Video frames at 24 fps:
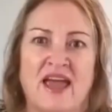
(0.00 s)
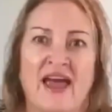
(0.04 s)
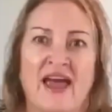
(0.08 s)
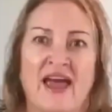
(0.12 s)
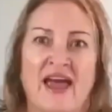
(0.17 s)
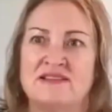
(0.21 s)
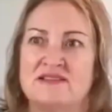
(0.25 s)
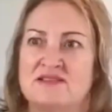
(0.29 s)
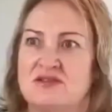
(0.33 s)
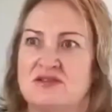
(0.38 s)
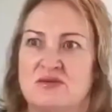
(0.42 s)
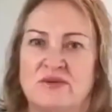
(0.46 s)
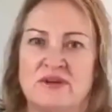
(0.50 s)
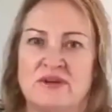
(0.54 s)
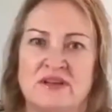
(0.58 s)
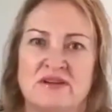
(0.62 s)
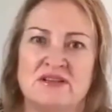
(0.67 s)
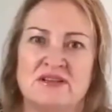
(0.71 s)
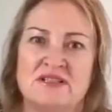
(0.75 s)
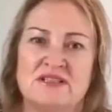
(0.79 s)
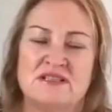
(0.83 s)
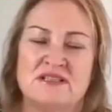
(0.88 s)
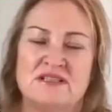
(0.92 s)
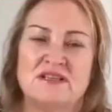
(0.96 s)
cancer or
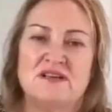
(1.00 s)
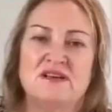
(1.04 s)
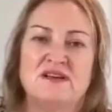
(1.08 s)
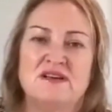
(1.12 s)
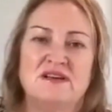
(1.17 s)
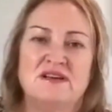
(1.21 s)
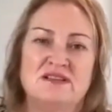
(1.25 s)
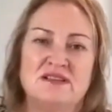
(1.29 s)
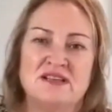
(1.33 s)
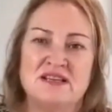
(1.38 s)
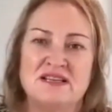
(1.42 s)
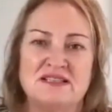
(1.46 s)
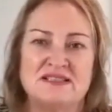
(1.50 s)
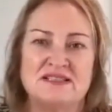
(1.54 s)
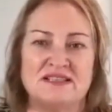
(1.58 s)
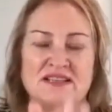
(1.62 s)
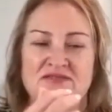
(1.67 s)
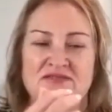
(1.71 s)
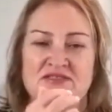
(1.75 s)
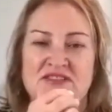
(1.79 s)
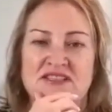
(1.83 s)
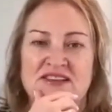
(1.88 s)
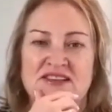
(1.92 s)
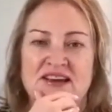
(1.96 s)
whether it's
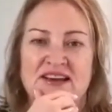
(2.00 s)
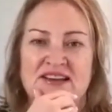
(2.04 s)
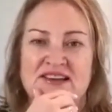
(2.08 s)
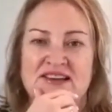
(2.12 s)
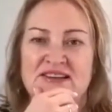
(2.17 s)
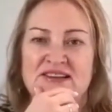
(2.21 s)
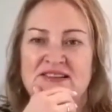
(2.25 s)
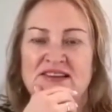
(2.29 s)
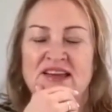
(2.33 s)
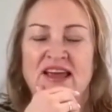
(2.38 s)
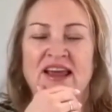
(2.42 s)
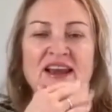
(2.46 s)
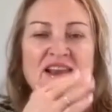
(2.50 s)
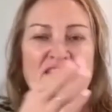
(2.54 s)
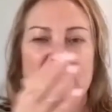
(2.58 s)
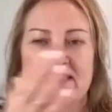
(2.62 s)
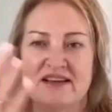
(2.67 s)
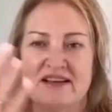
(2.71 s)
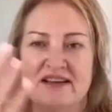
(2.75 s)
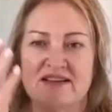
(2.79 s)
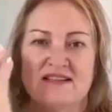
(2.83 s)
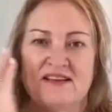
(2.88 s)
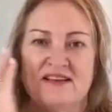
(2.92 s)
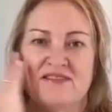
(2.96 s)

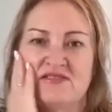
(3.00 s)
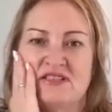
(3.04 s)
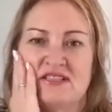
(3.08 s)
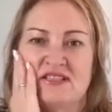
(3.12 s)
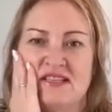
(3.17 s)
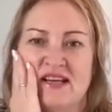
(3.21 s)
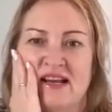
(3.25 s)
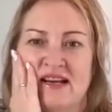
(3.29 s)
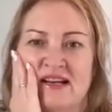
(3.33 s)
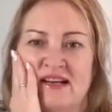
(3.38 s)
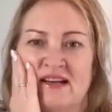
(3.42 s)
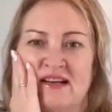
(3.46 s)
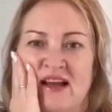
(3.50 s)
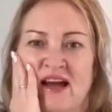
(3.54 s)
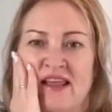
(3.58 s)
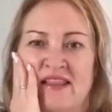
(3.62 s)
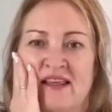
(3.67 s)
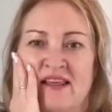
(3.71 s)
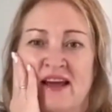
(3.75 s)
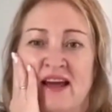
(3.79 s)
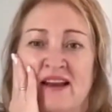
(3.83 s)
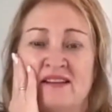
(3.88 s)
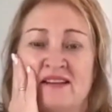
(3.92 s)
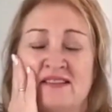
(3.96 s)
anything devastating like
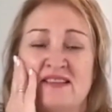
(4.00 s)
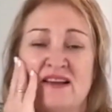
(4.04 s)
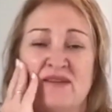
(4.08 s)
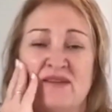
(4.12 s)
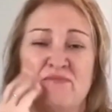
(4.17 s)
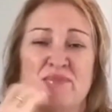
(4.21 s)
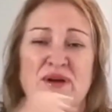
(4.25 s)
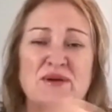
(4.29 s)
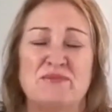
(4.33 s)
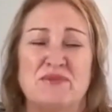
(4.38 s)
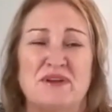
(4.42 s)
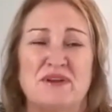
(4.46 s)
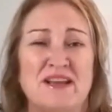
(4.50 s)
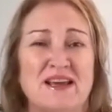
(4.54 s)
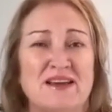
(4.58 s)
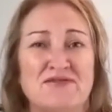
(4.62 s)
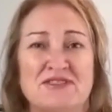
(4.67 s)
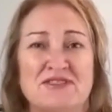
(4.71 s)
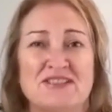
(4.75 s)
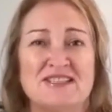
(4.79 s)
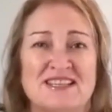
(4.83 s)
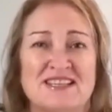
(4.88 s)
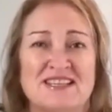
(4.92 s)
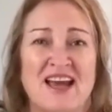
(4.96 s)
that. And some people even
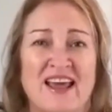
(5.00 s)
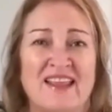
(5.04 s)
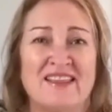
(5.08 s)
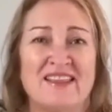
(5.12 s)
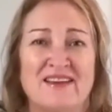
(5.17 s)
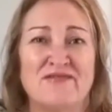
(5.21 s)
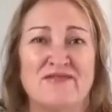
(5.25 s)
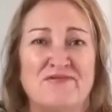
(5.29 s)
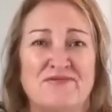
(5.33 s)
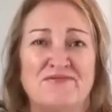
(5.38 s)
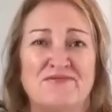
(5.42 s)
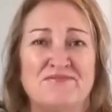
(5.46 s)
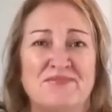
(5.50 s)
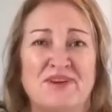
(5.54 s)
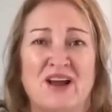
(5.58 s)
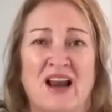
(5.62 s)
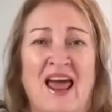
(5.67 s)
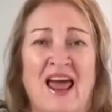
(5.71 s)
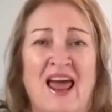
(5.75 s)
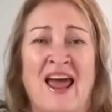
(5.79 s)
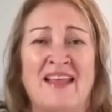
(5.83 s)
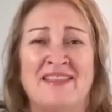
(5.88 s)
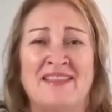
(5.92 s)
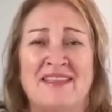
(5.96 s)
say they're
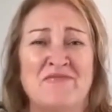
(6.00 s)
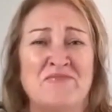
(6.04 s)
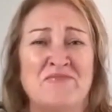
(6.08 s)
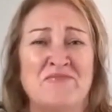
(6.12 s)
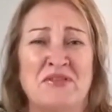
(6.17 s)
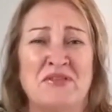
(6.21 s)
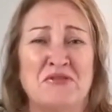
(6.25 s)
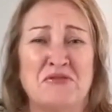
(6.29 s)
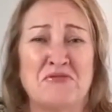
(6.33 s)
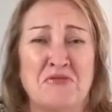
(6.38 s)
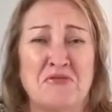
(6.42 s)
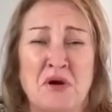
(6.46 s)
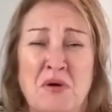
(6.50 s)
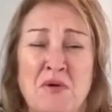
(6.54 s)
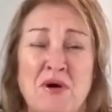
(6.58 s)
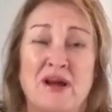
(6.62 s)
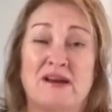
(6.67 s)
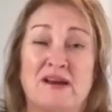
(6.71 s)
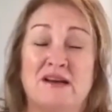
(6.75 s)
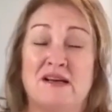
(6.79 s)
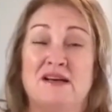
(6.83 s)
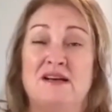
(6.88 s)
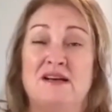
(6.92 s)
glad they've been through it.